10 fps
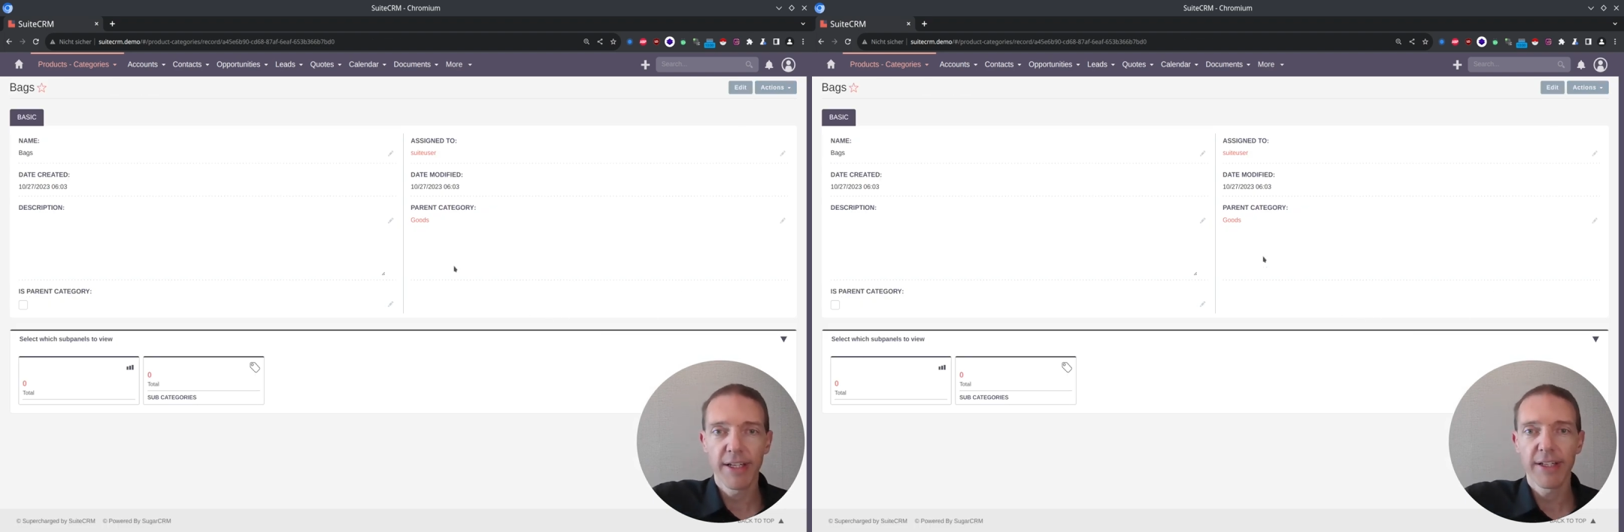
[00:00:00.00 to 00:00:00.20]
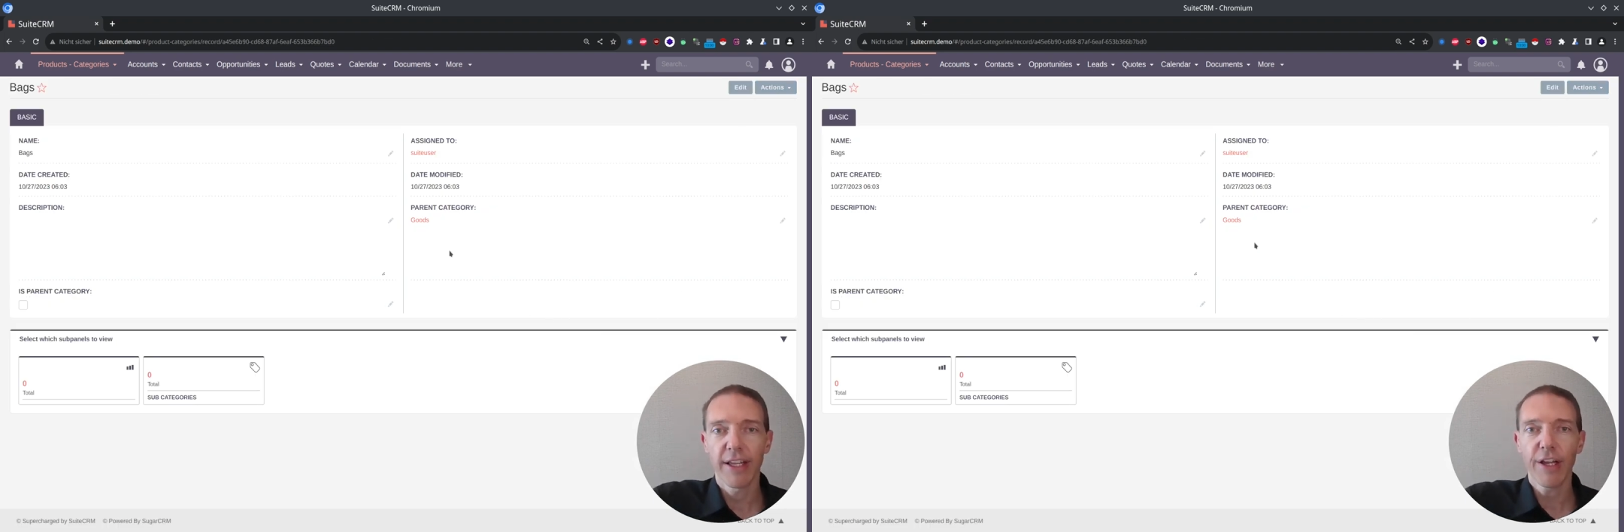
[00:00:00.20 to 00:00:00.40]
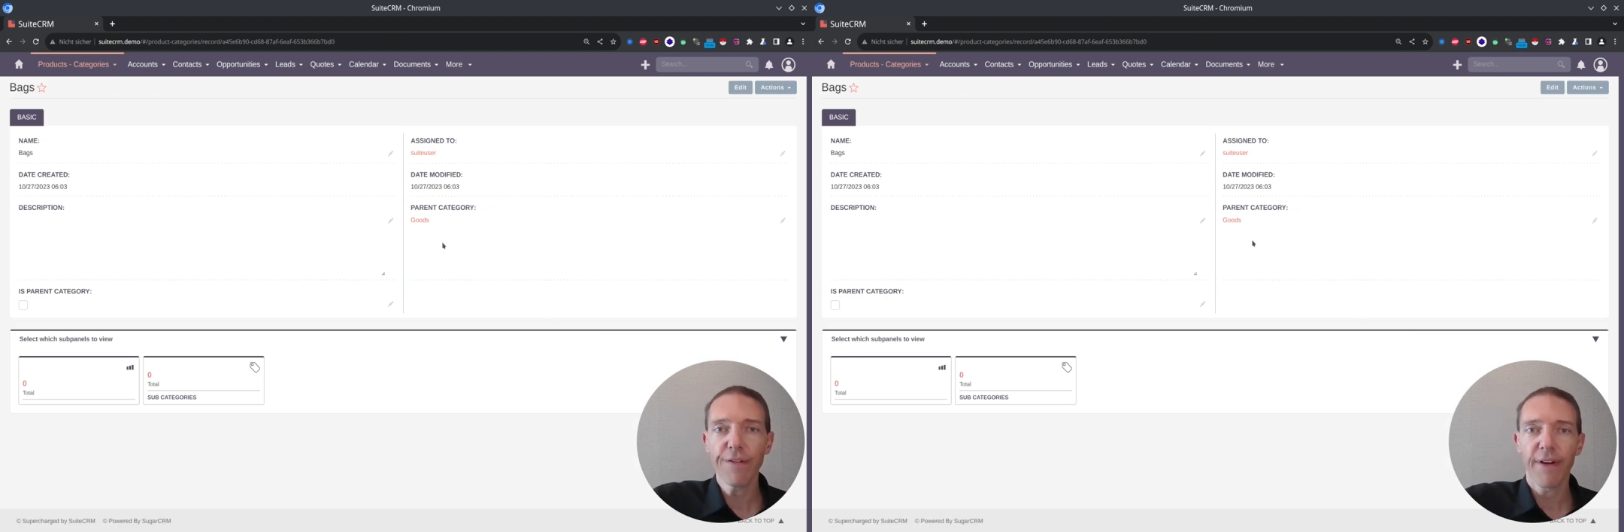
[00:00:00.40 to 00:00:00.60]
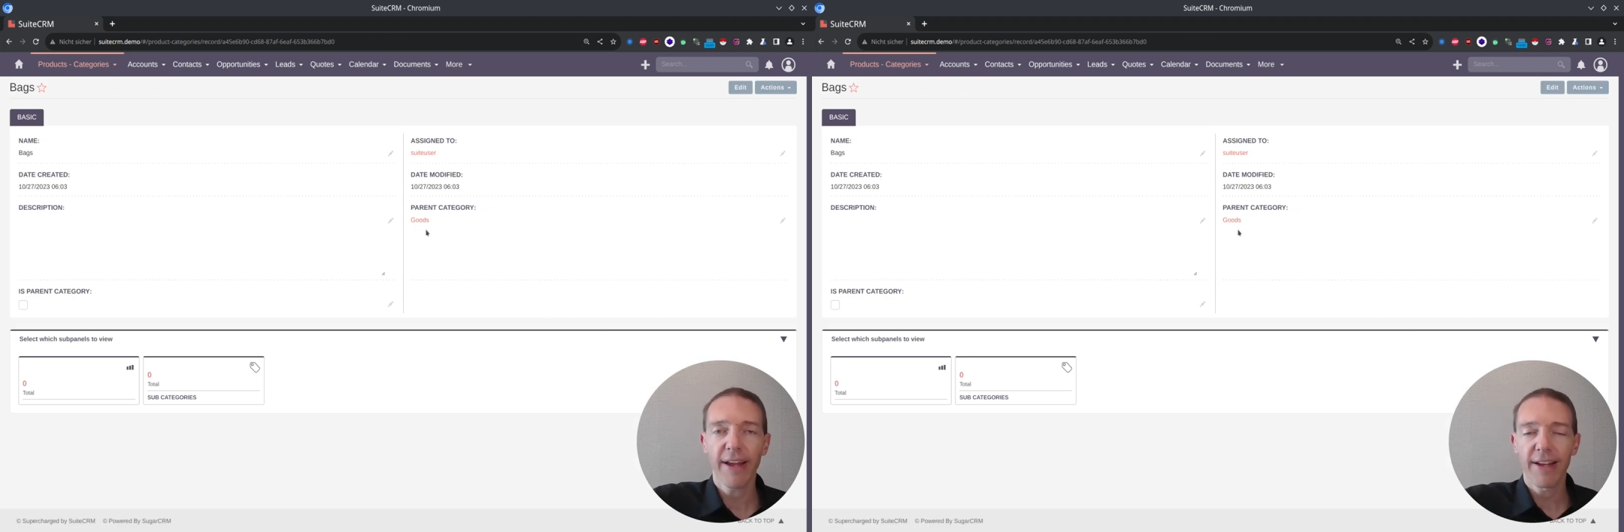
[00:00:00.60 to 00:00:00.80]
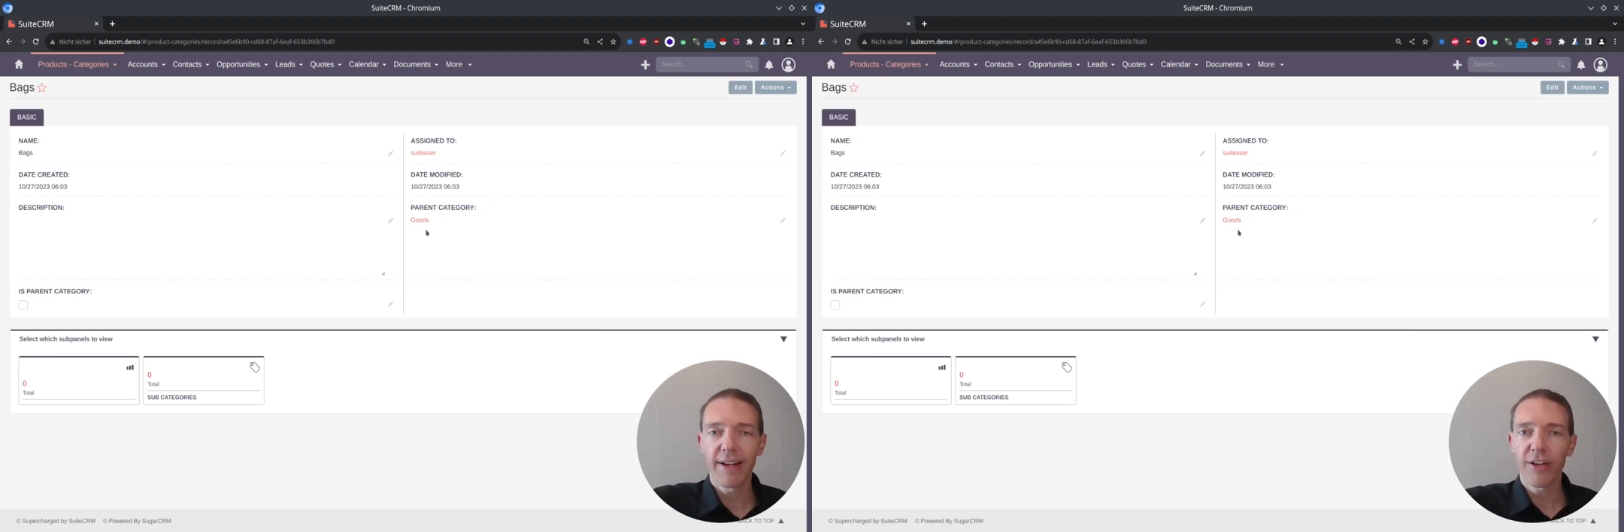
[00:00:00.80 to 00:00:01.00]
And if I
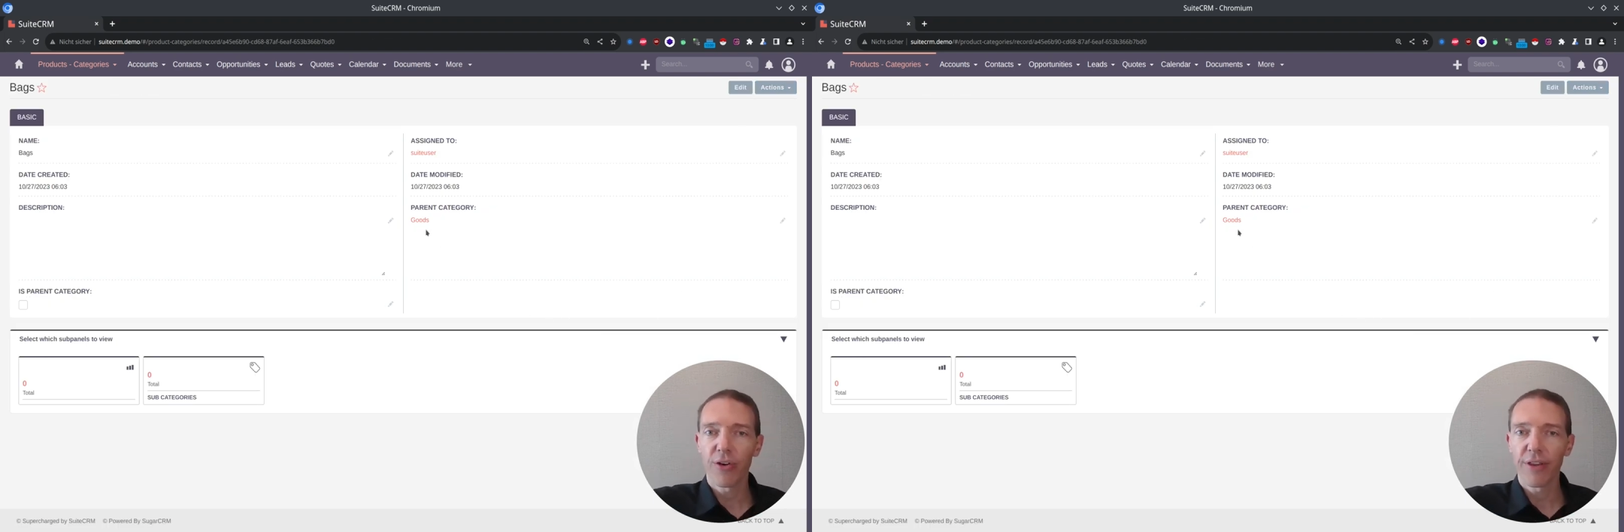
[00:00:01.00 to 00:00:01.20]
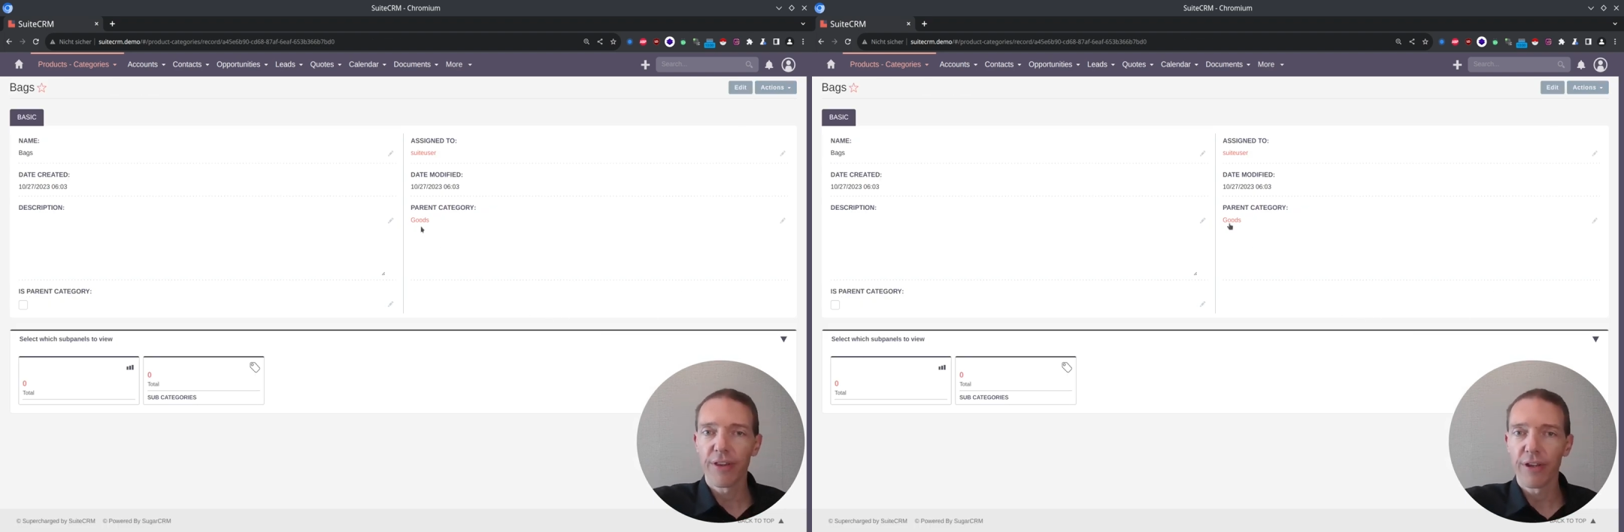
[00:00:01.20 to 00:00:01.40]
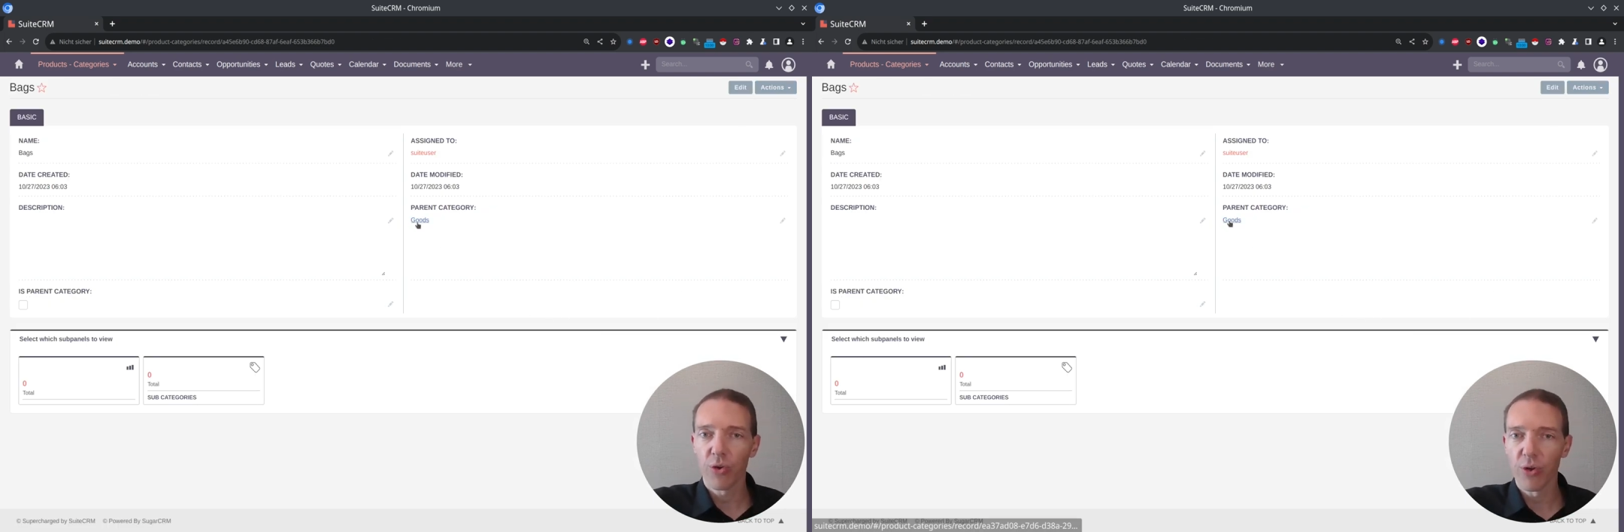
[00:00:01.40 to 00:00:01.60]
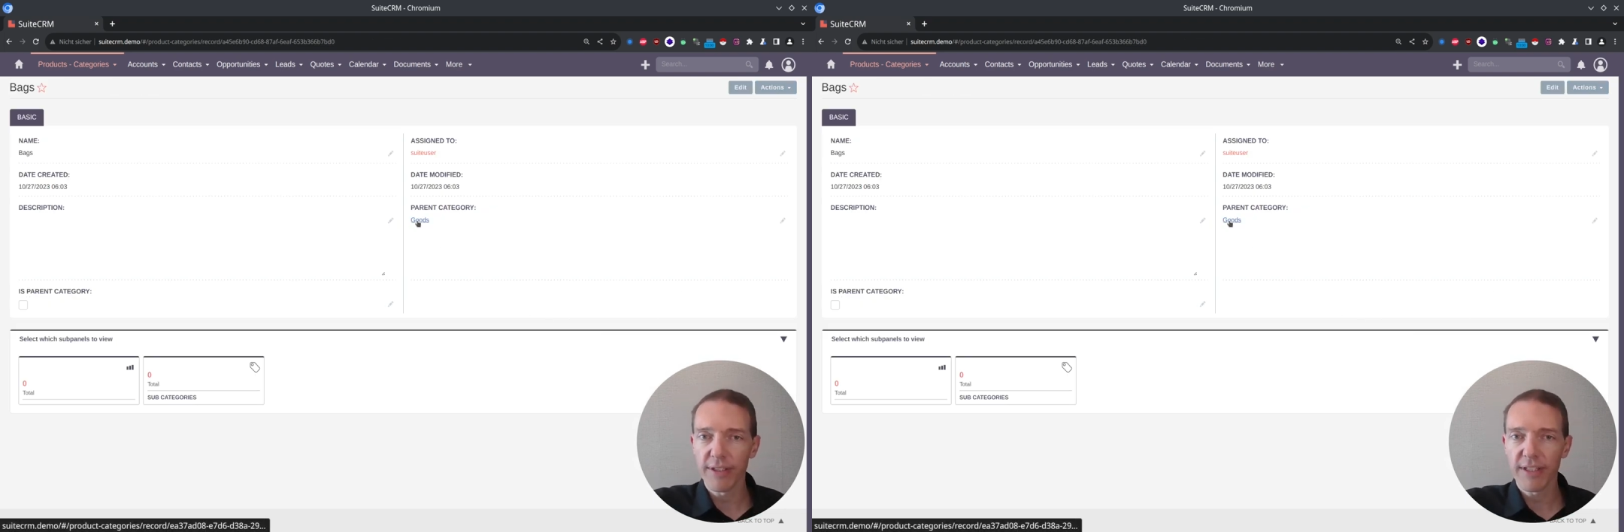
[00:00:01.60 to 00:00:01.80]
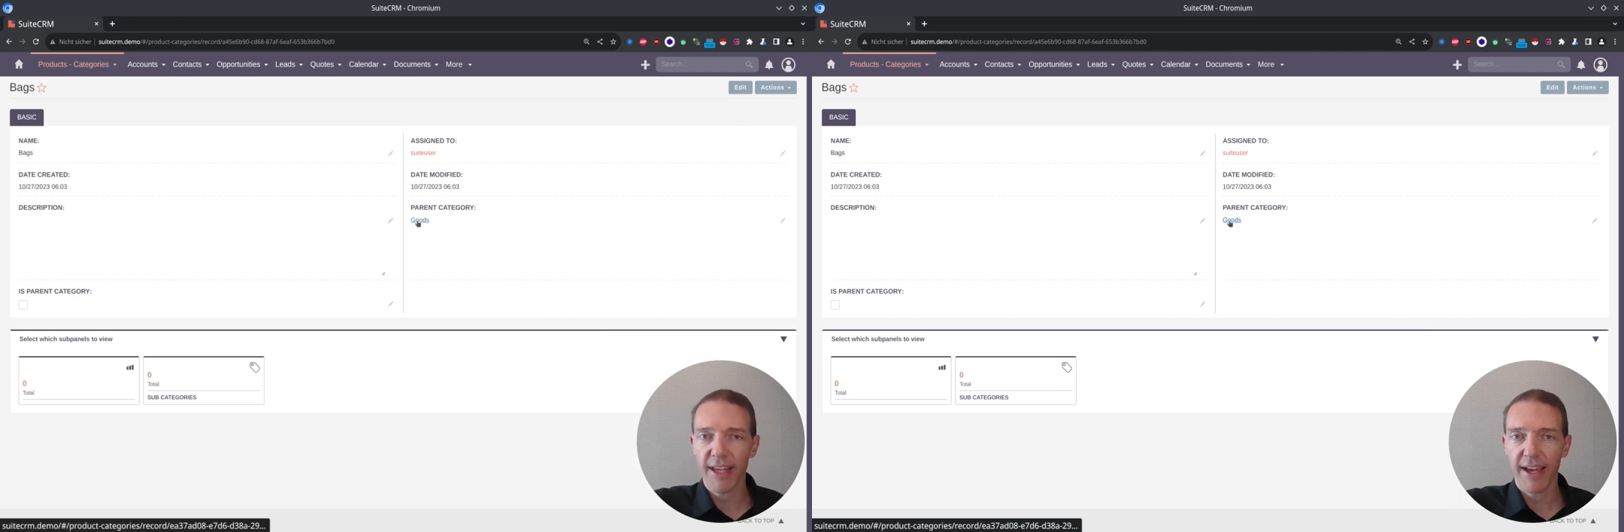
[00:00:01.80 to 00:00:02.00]
click on the goods
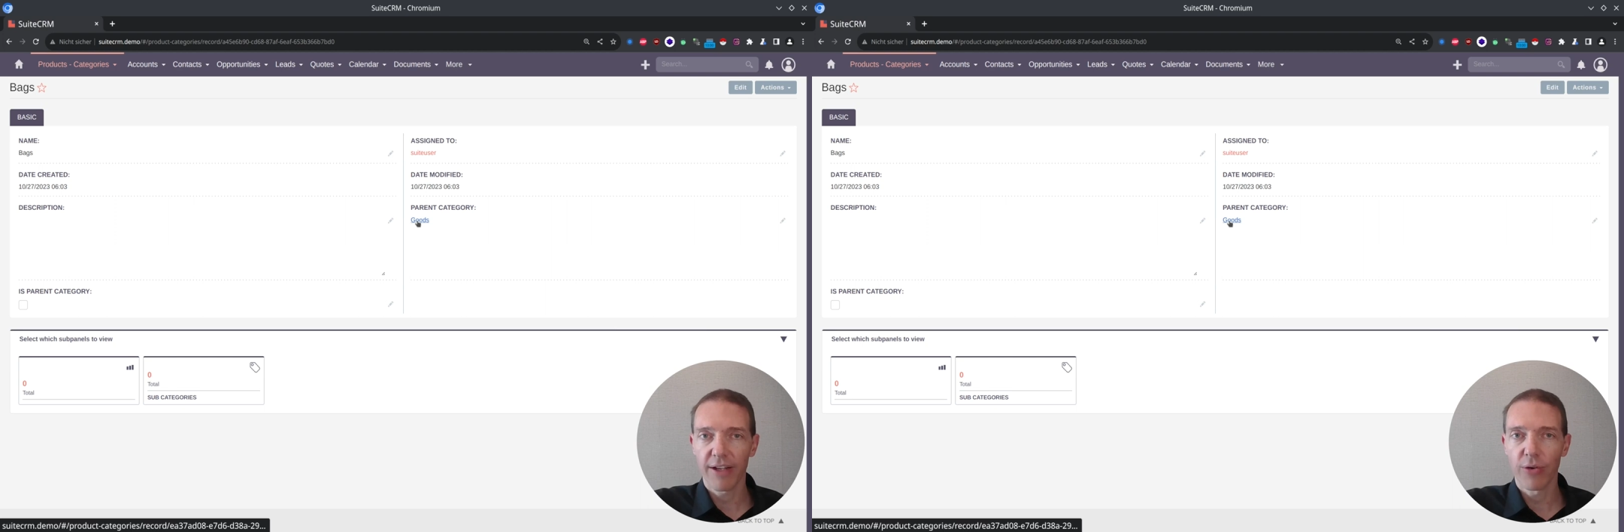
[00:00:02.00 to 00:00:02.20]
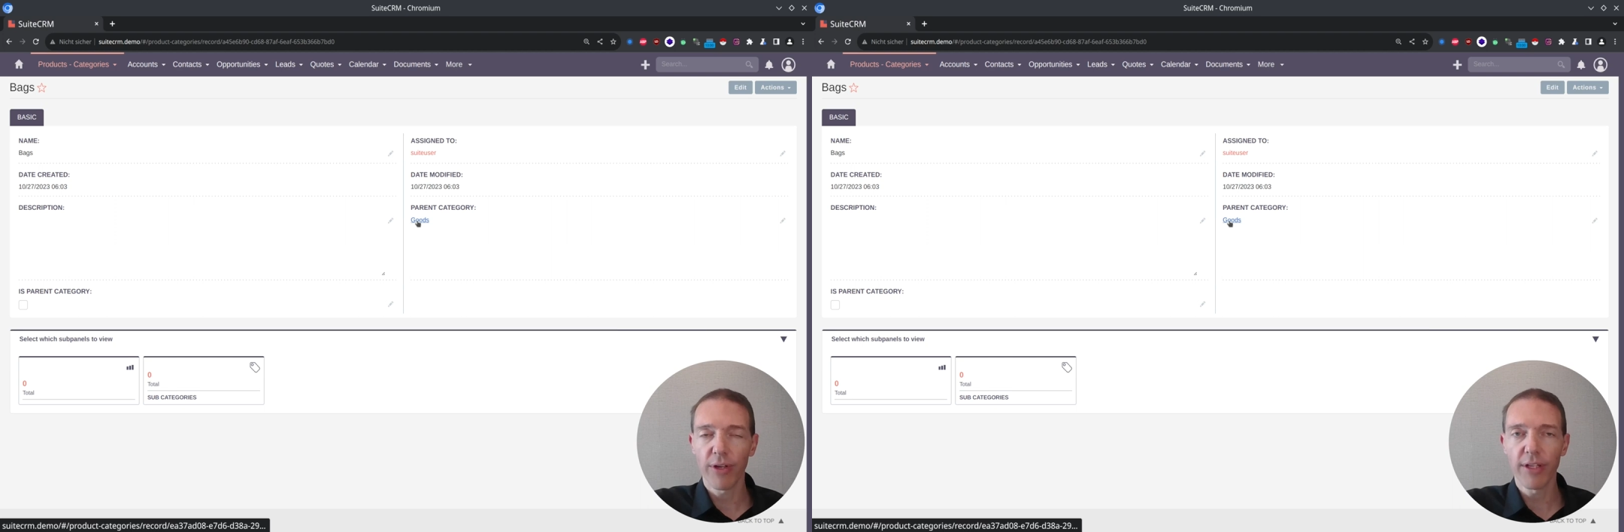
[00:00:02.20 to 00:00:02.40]
category,